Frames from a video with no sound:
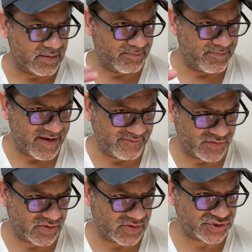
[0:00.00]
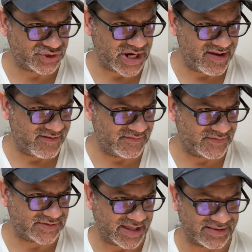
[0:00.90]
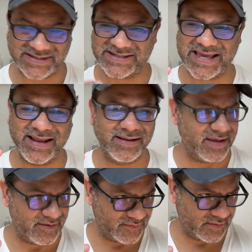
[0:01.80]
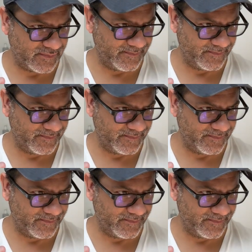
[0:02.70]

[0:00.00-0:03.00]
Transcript: Bevel shaves at the skin level.